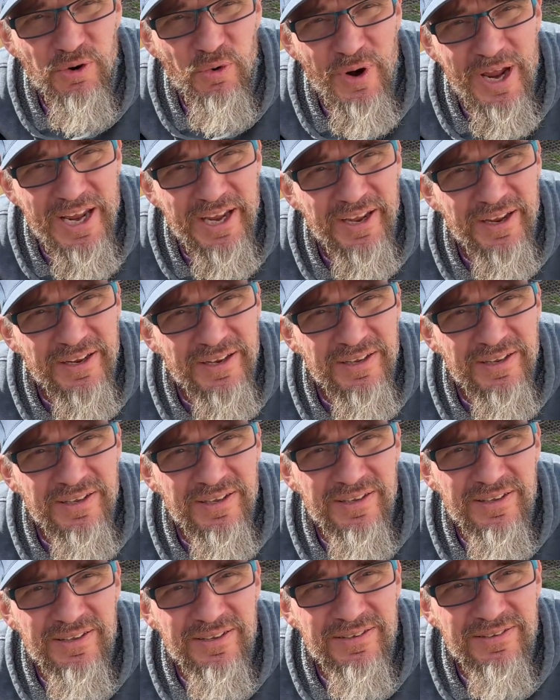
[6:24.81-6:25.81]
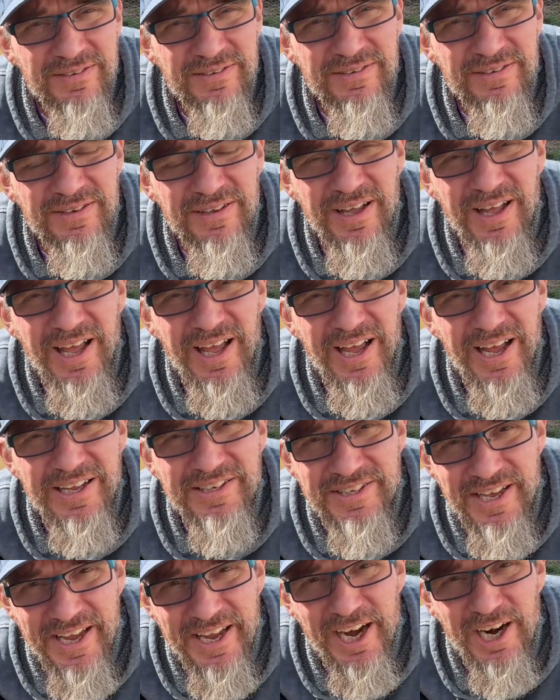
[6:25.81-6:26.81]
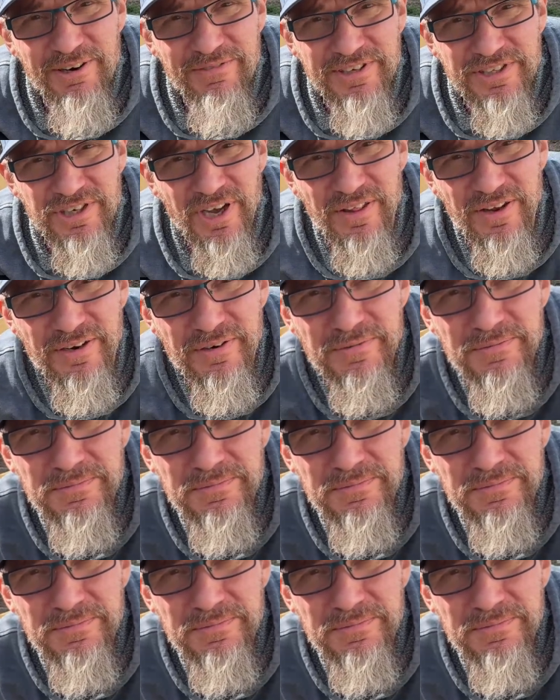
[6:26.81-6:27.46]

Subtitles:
week and take care of each other.